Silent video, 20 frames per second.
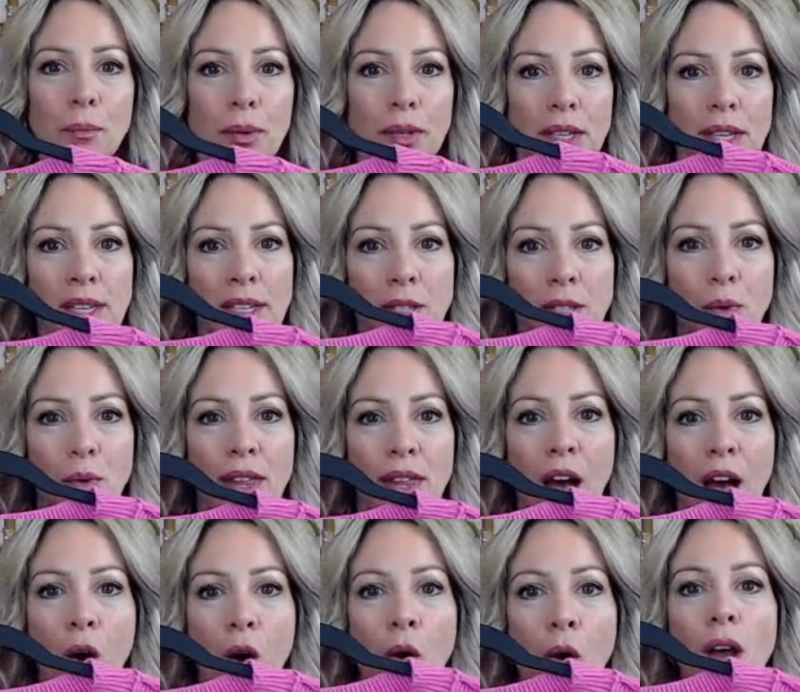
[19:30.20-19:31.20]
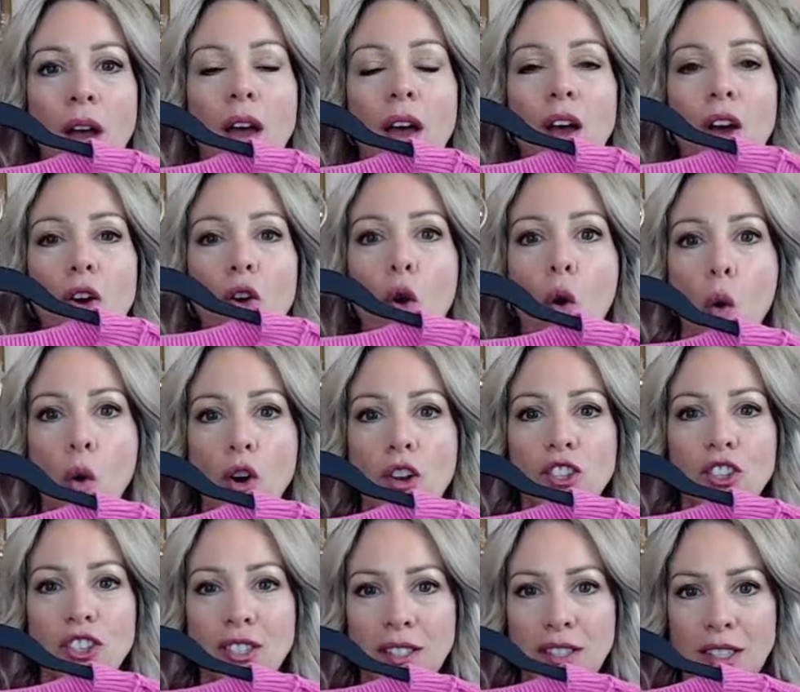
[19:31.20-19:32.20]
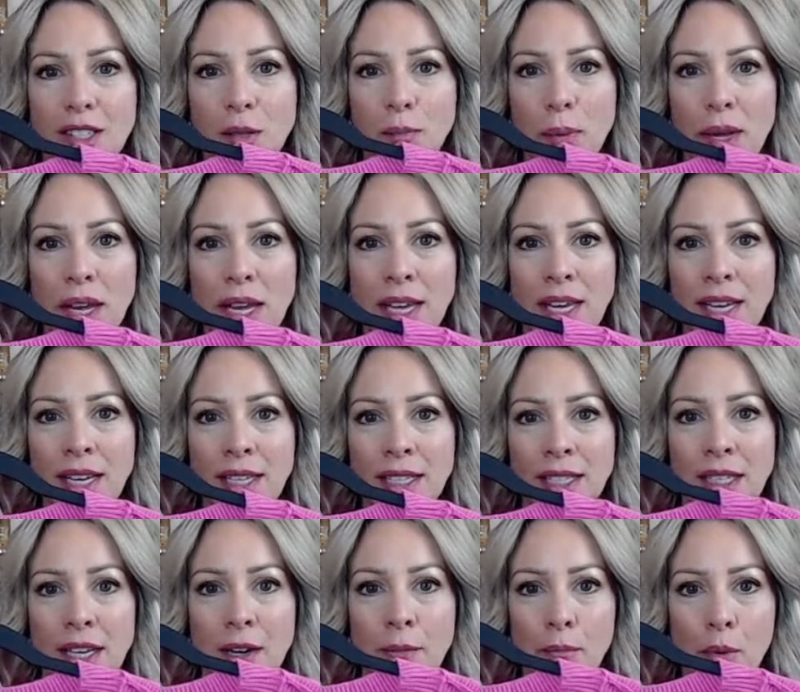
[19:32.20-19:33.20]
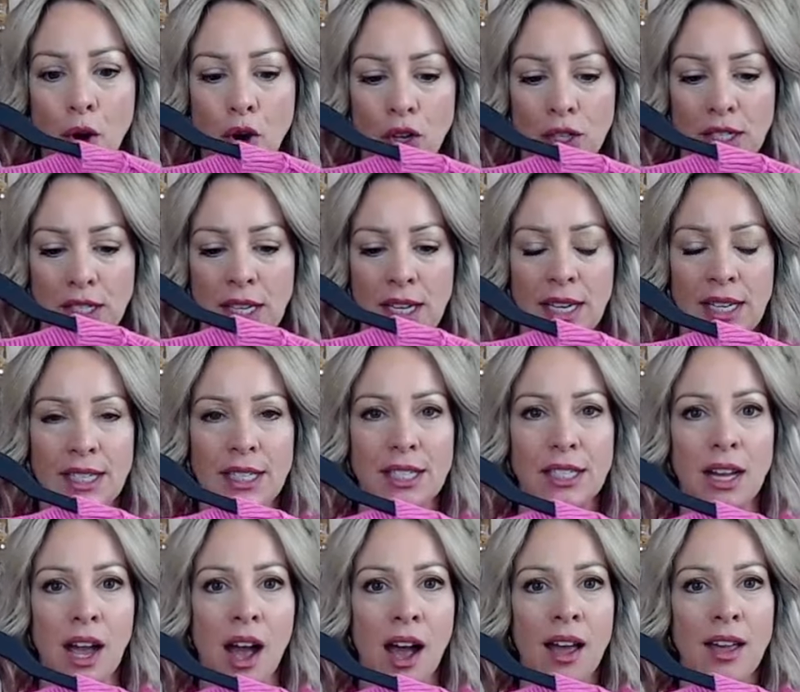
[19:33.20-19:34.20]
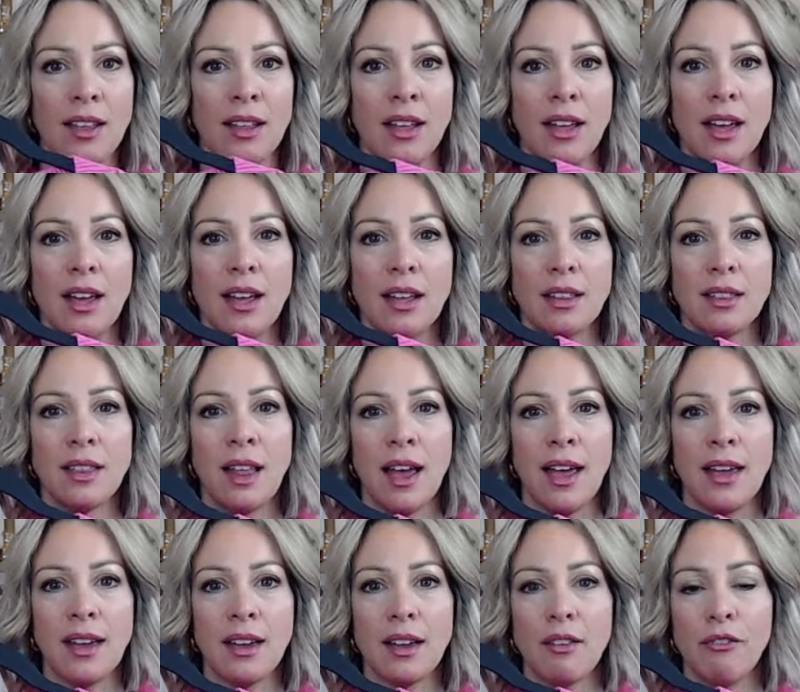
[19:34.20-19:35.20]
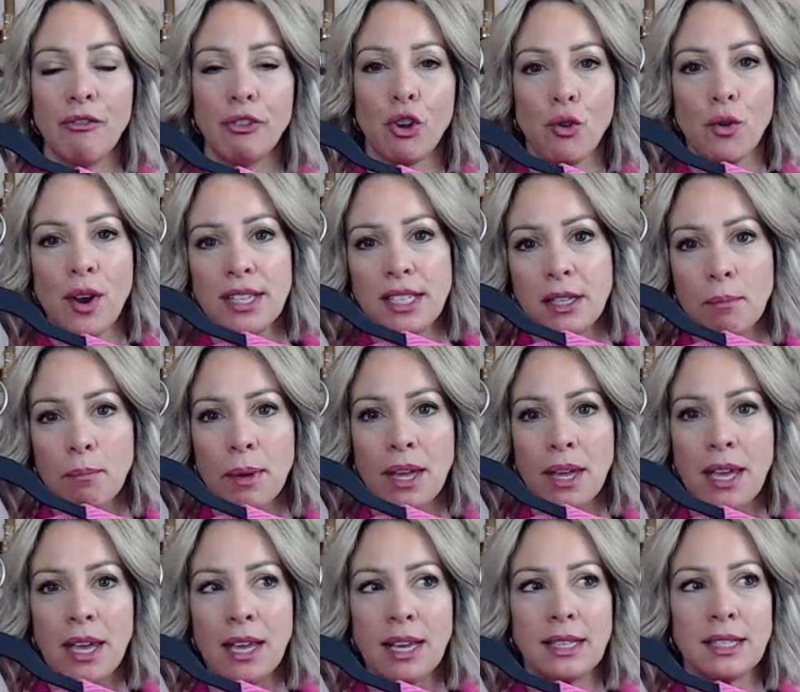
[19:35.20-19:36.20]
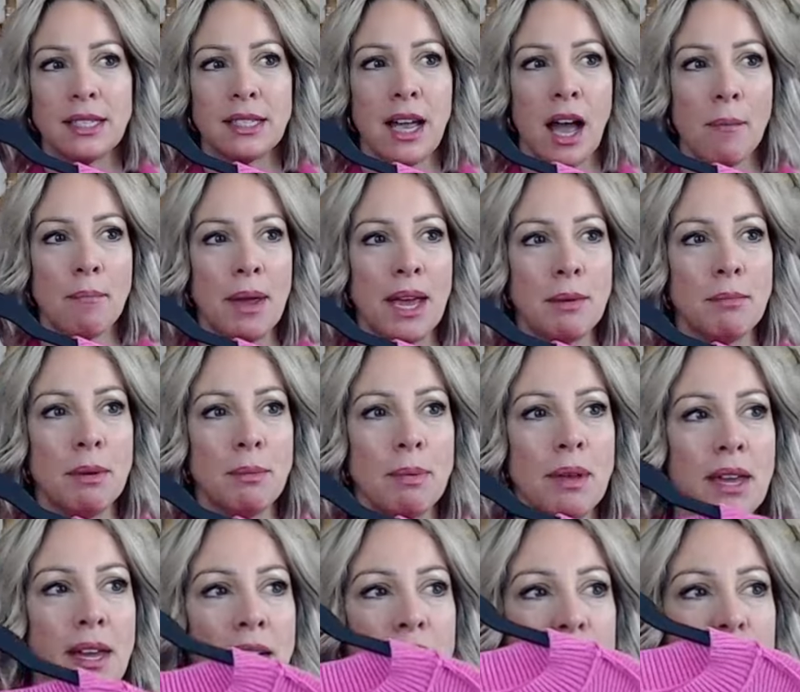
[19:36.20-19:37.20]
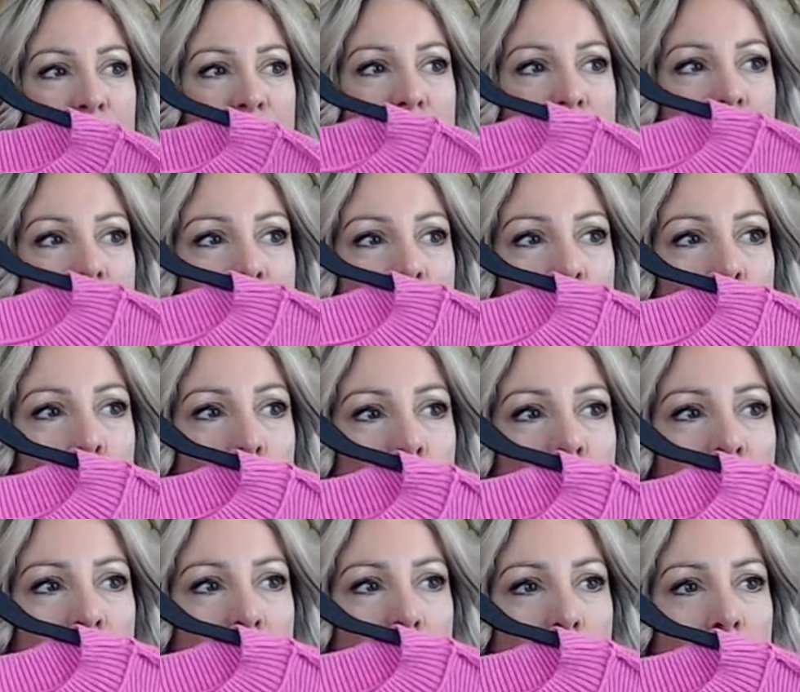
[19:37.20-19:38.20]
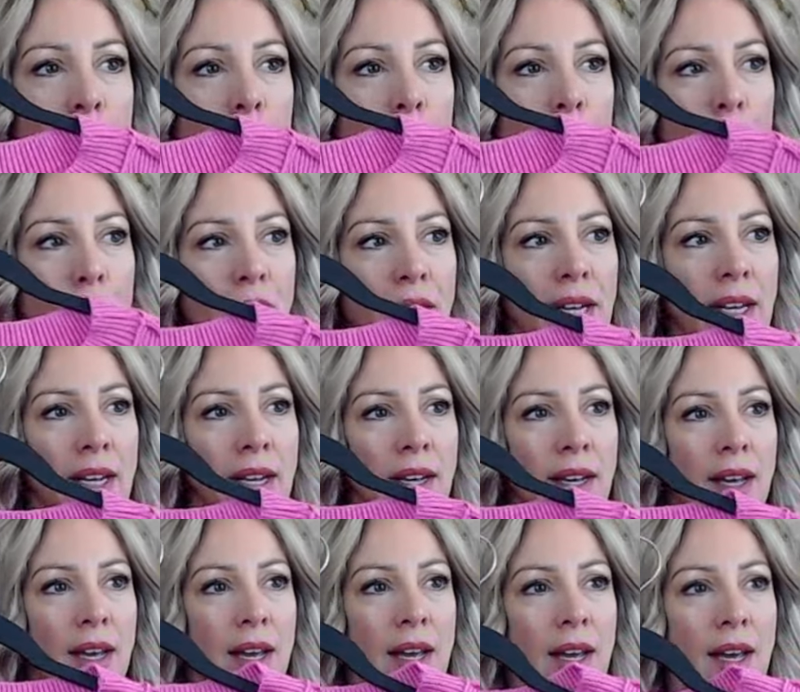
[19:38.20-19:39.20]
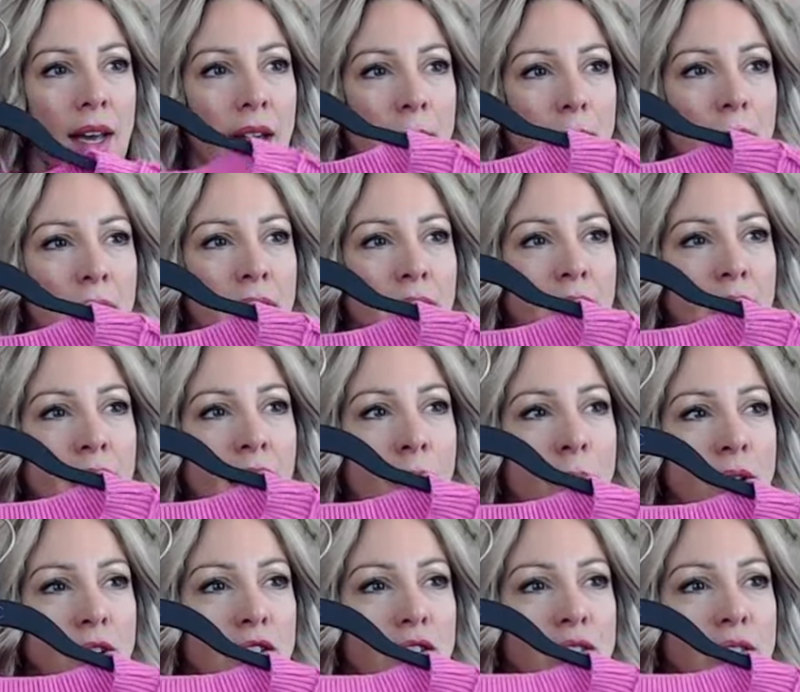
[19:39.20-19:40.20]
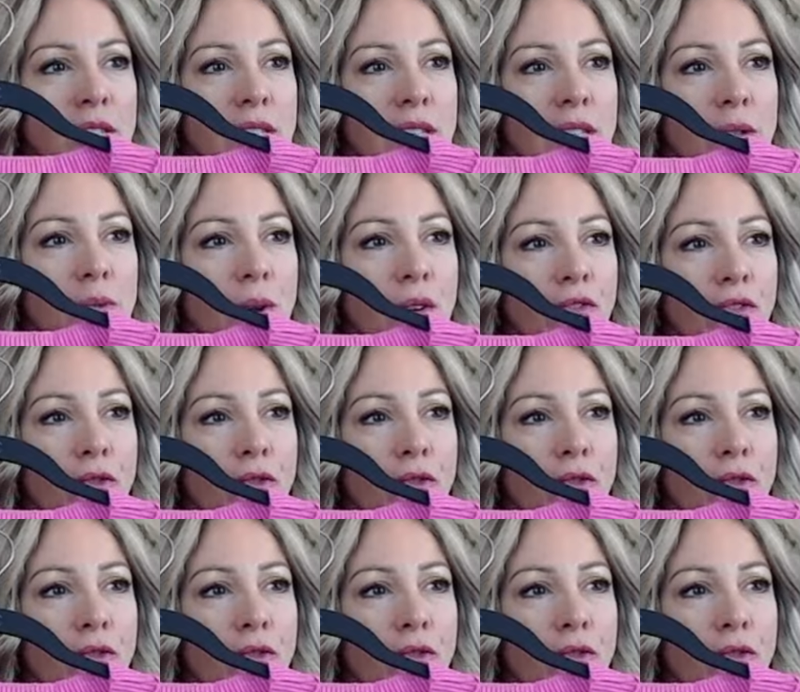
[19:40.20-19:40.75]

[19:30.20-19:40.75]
pleased with how gorgeous this pink is in person. It's not like fluorescent pink, it's not baby pink, it's just like a really pretty pink. How much is this one?